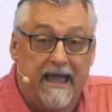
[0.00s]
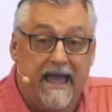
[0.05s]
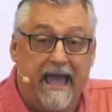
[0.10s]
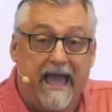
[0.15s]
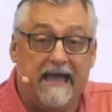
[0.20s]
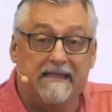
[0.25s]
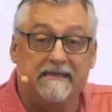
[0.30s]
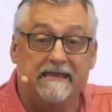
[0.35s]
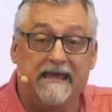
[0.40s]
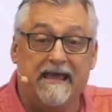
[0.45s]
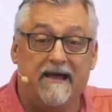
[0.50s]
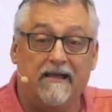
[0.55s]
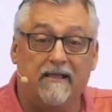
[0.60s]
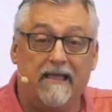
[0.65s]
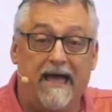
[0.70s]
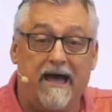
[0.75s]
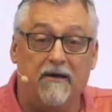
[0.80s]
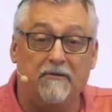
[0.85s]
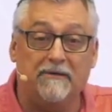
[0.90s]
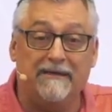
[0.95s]
and yell
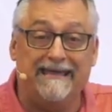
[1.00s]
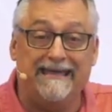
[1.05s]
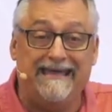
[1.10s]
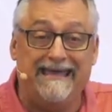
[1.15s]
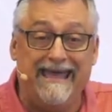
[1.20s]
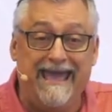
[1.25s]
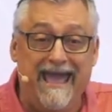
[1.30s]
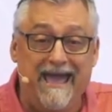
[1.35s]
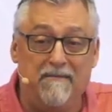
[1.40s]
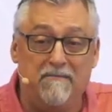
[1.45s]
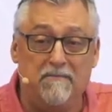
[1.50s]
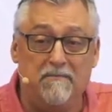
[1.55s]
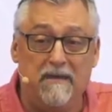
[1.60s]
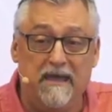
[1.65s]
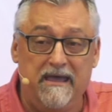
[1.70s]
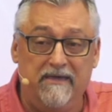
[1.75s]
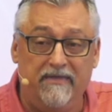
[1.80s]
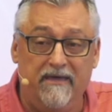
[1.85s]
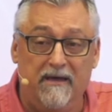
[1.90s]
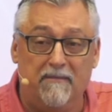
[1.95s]
out, Get
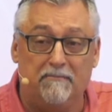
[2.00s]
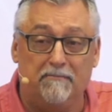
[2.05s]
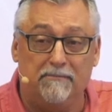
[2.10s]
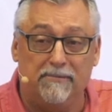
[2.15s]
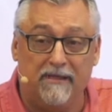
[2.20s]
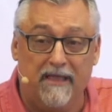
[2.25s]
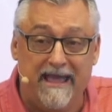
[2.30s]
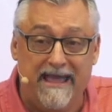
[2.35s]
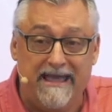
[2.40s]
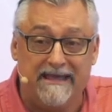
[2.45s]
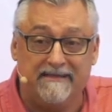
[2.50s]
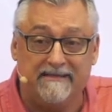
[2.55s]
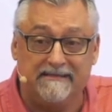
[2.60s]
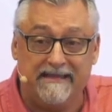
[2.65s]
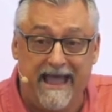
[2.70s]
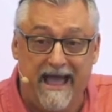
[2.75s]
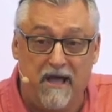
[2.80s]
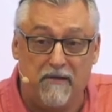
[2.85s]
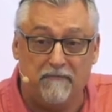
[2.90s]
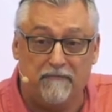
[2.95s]
me the blank
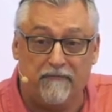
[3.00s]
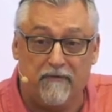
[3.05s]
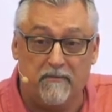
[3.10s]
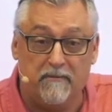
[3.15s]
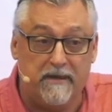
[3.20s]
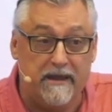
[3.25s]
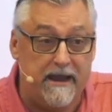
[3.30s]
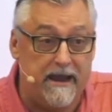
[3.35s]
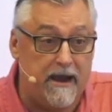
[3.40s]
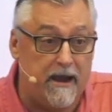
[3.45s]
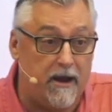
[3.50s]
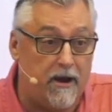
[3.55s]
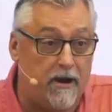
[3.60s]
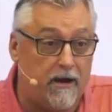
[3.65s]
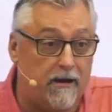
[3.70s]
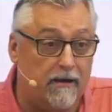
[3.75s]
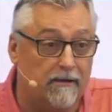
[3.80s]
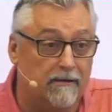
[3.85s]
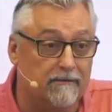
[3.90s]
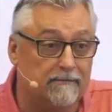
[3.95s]
down from here.